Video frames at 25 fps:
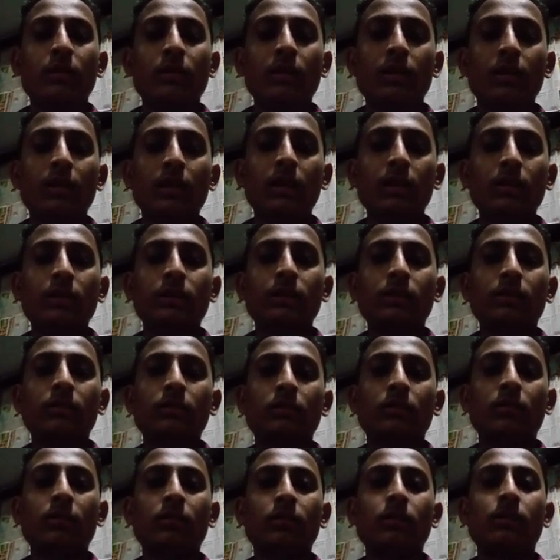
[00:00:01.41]
Hi guys,
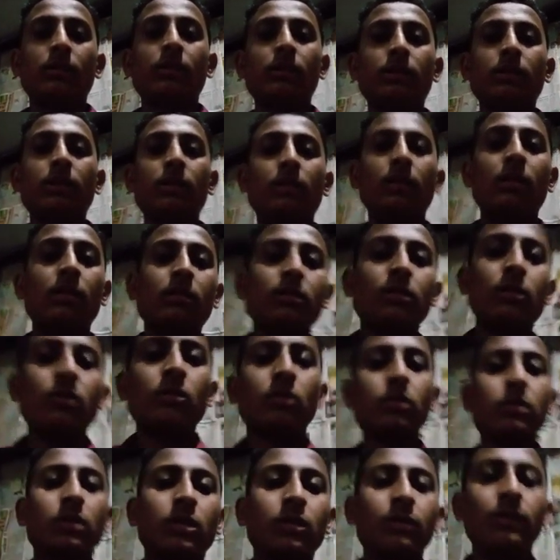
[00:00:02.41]
this is Arsul
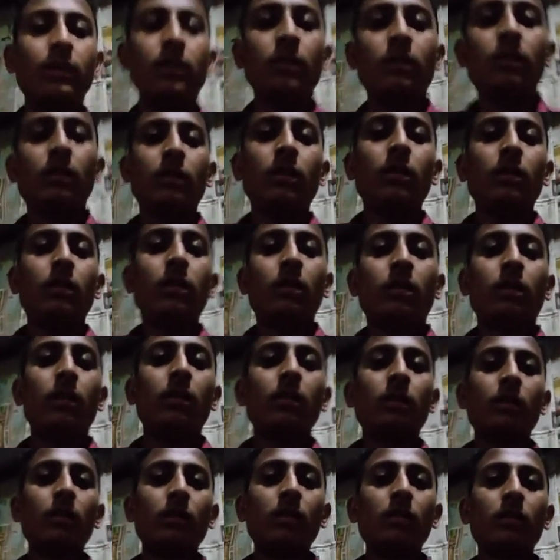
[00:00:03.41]
Gosavi,
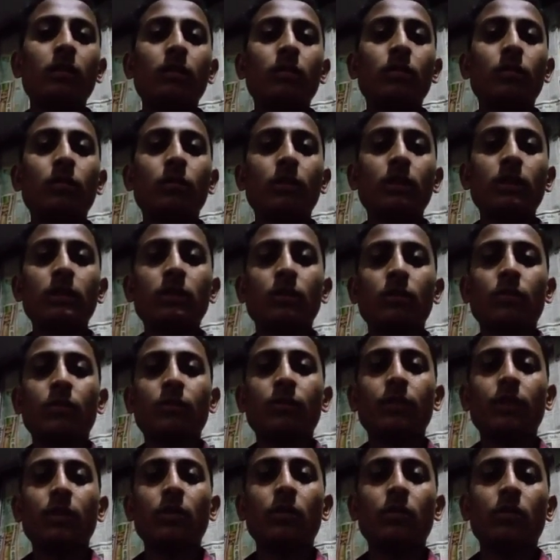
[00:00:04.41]
and today's our
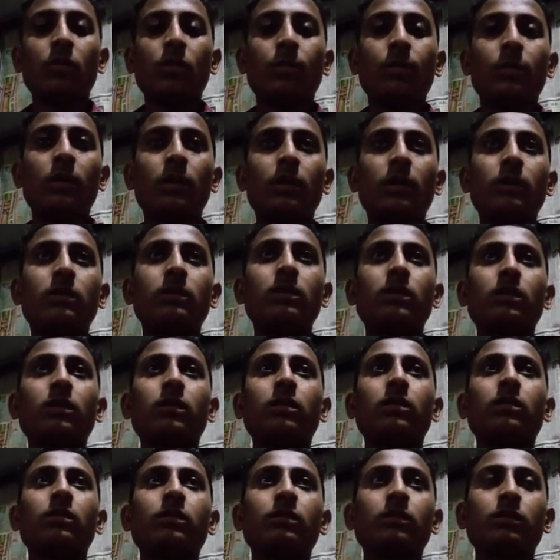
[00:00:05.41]
video topic is
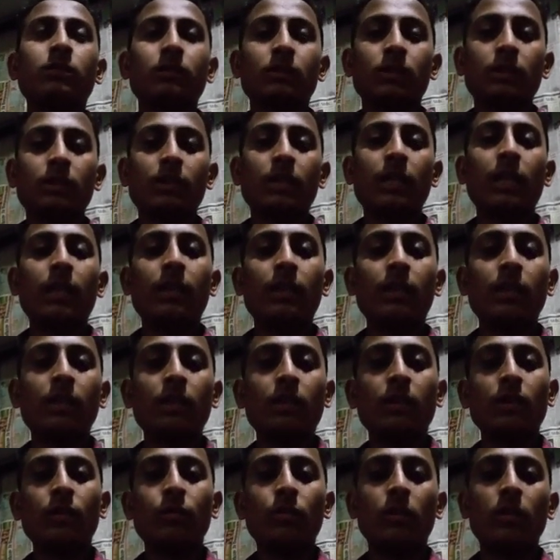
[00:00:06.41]
static
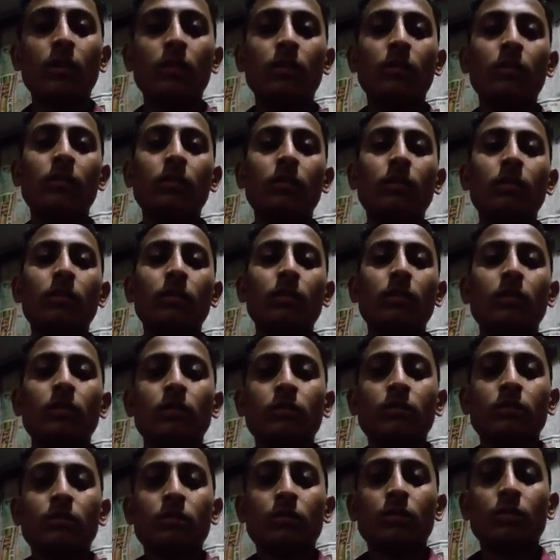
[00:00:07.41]
keyword.
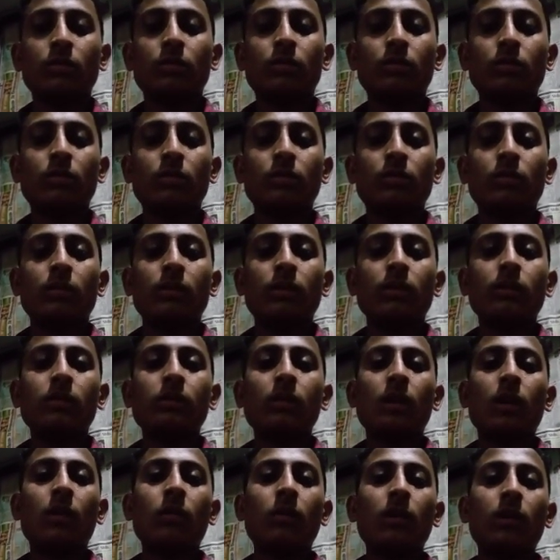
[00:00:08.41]
So in
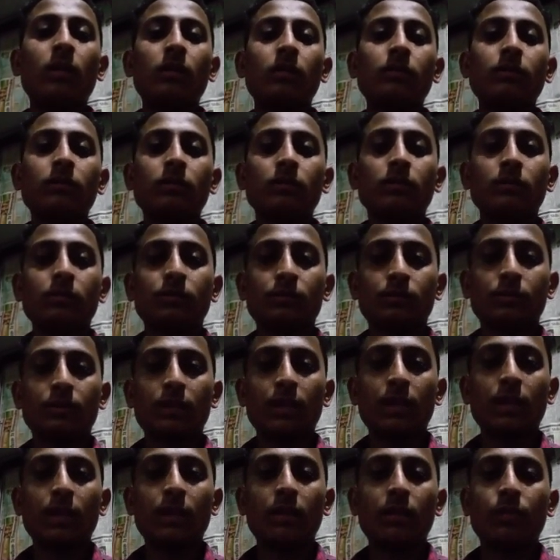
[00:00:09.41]
Java,
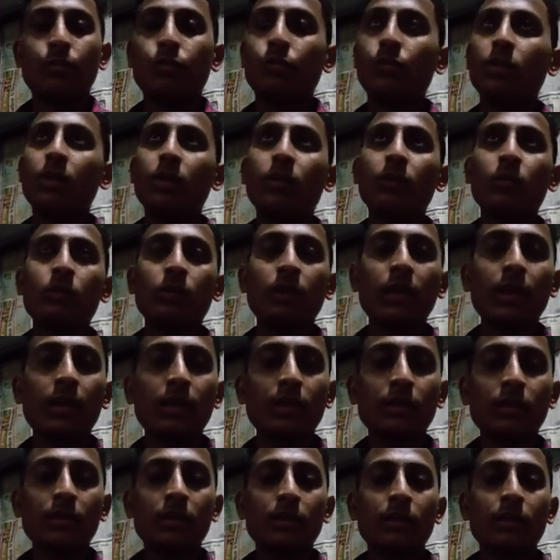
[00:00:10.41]
we know that